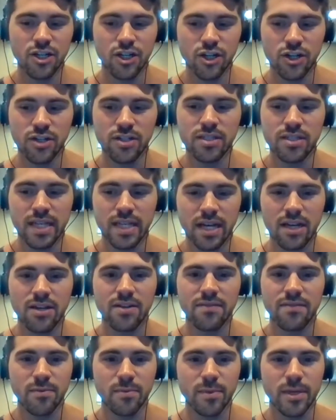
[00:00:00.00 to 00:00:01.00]
good, solid
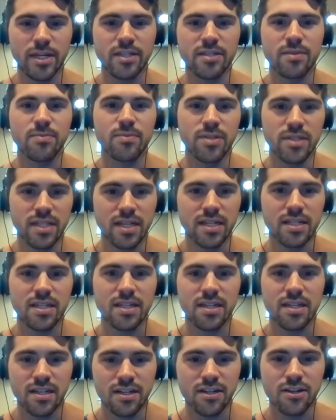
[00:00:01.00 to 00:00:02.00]
information
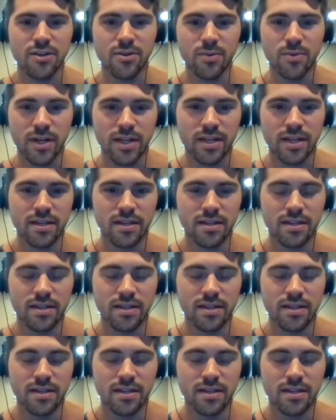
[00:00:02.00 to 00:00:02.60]
presented in a good way.